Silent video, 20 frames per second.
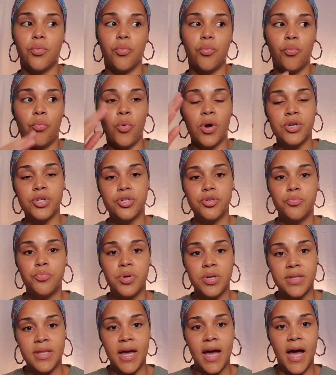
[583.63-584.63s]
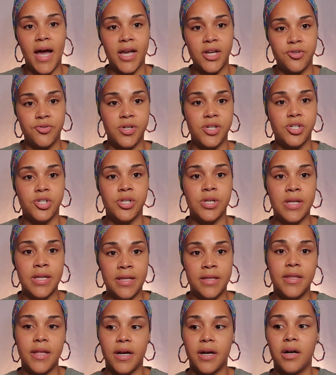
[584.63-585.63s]
once you put that hydration
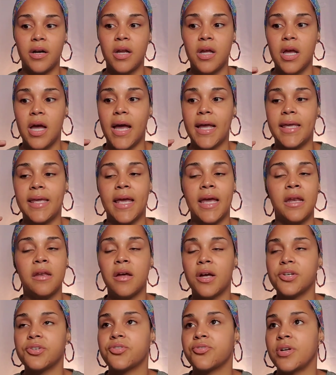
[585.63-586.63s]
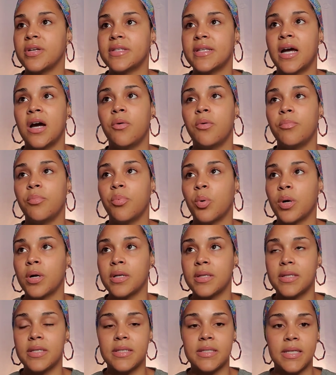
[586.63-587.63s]
in there, I cannot stress how
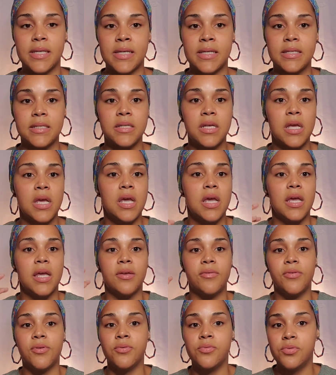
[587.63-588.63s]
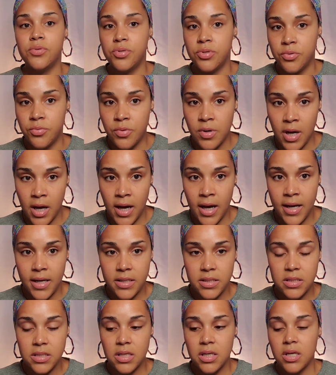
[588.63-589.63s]
important this is. If you do
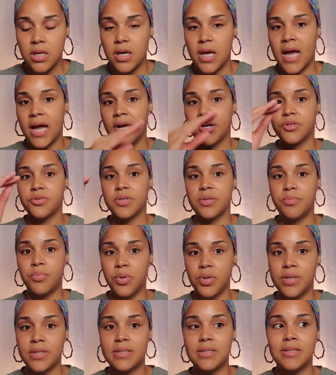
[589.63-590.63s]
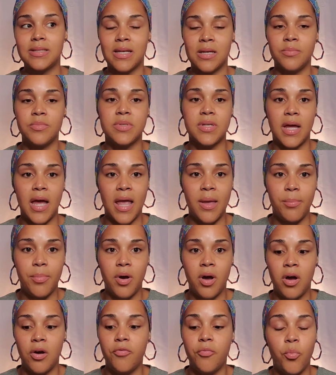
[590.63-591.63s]
not actually put some type
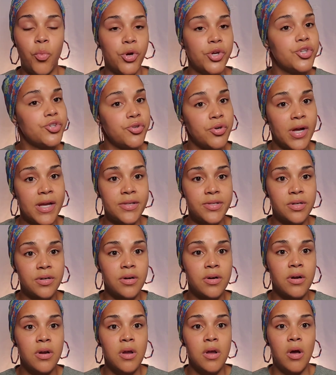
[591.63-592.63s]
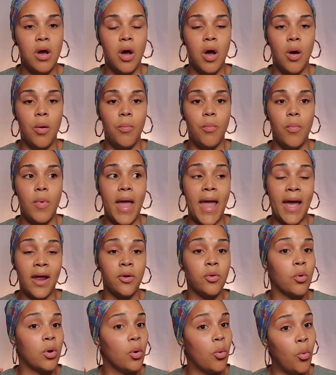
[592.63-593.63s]
of moisturizer and
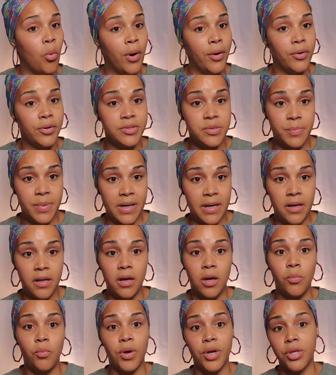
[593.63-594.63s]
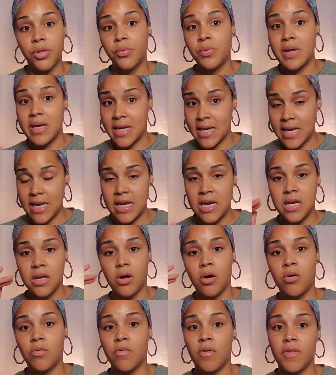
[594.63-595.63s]
or oil, depending on what you need,
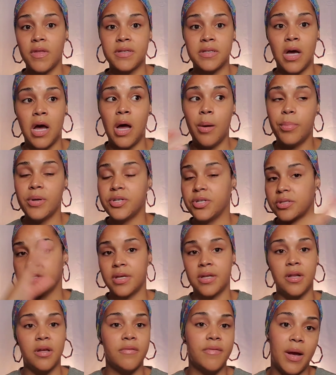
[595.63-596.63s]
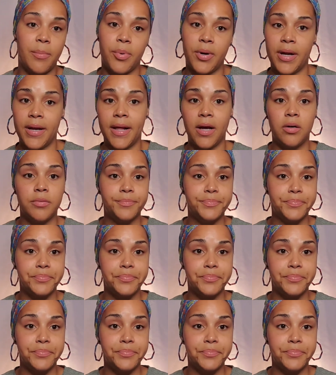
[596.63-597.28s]
over the top, it's just going to evaporate out.